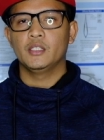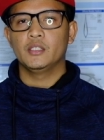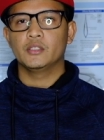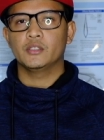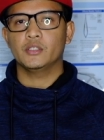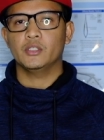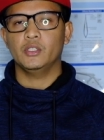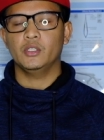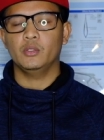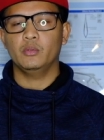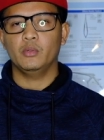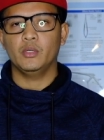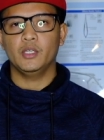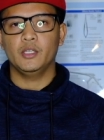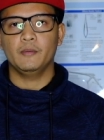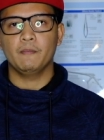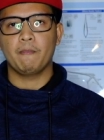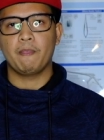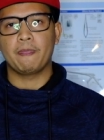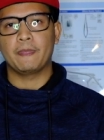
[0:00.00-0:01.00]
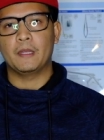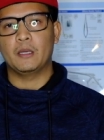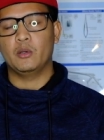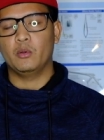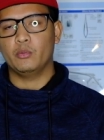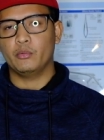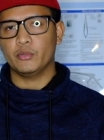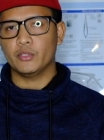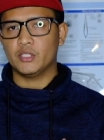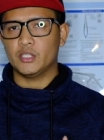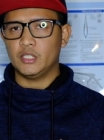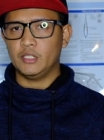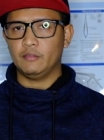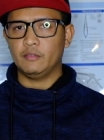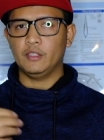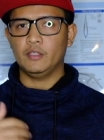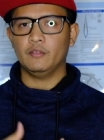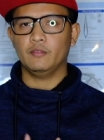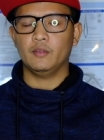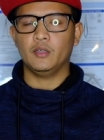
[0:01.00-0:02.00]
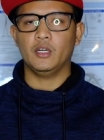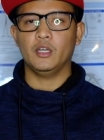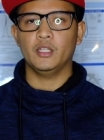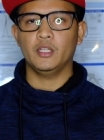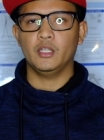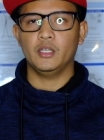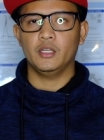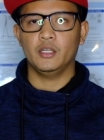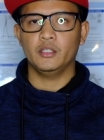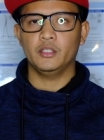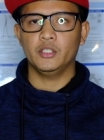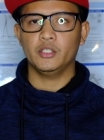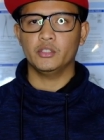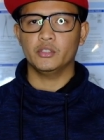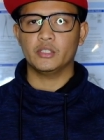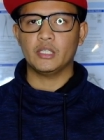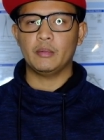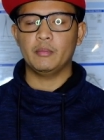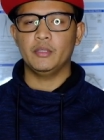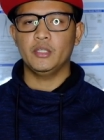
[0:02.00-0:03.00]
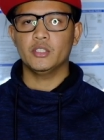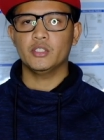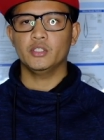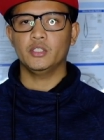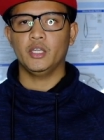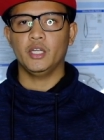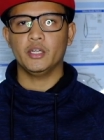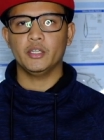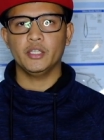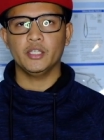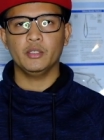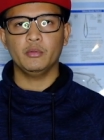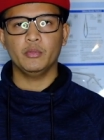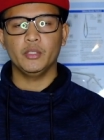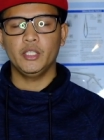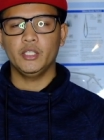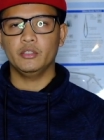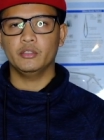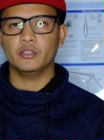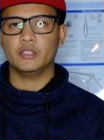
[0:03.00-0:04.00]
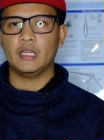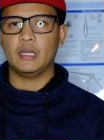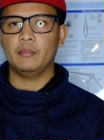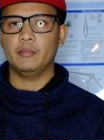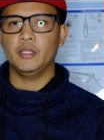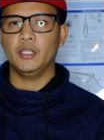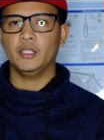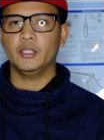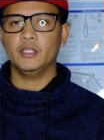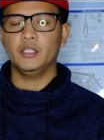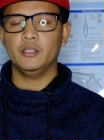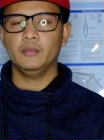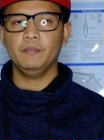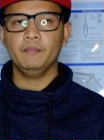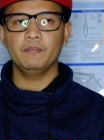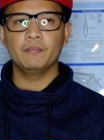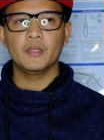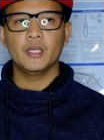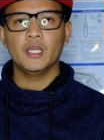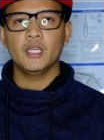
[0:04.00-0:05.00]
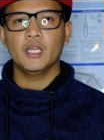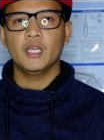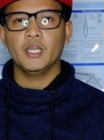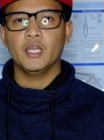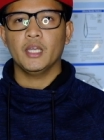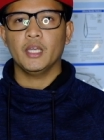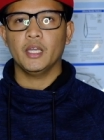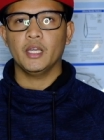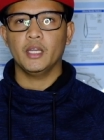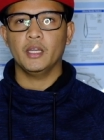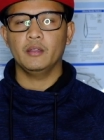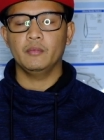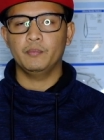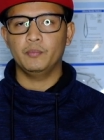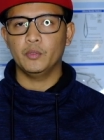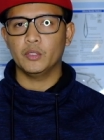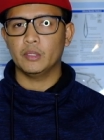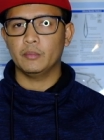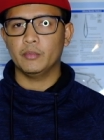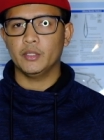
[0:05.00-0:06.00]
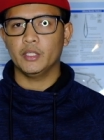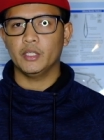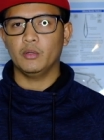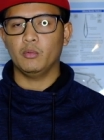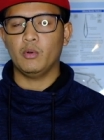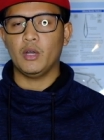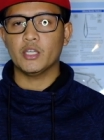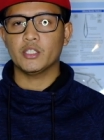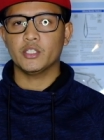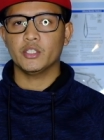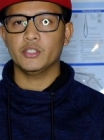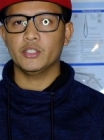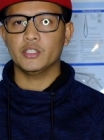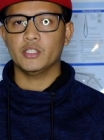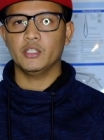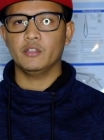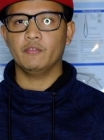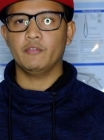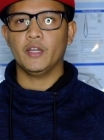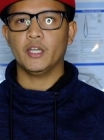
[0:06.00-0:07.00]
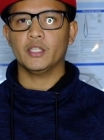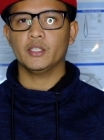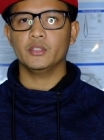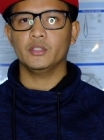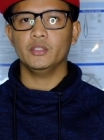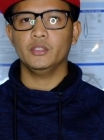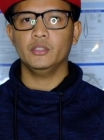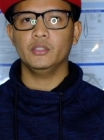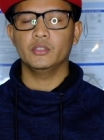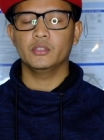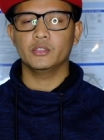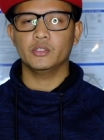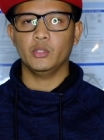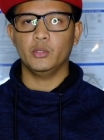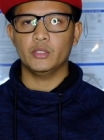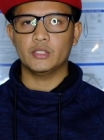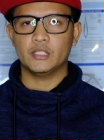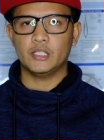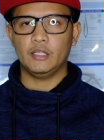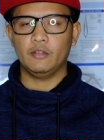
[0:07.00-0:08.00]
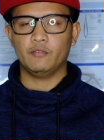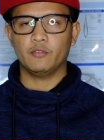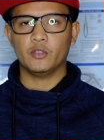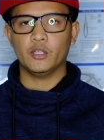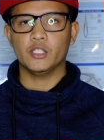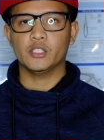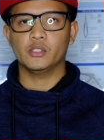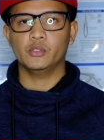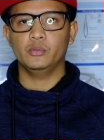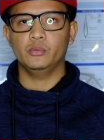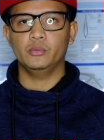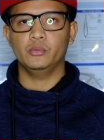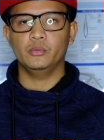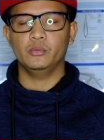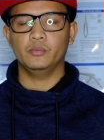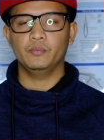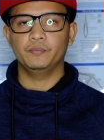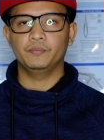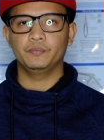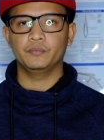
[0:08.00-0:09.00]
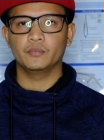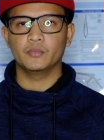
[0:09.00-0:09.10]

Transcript: So, we receive them on a decontamination area. We decontaminate them and put them in a washer disinfector so it's safe for us to